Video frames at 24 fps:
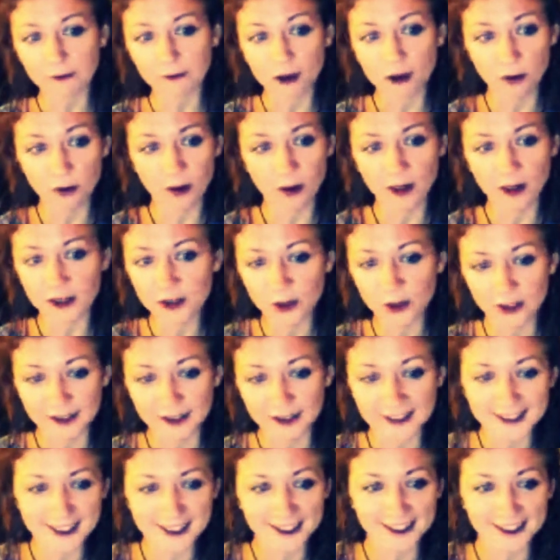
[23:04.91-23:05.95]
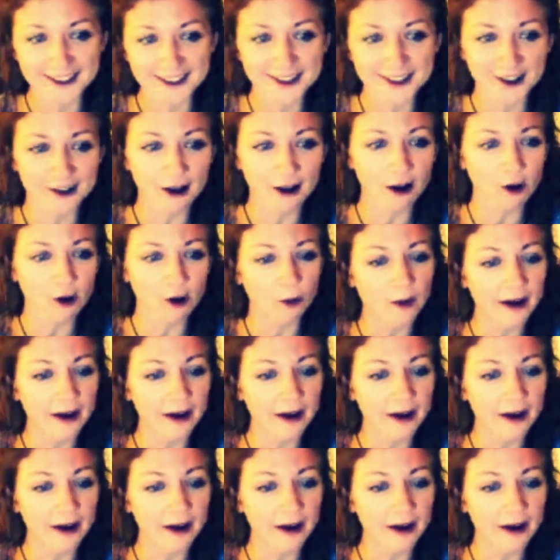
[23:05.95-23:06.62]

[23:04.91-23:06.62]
or listeners are not aware,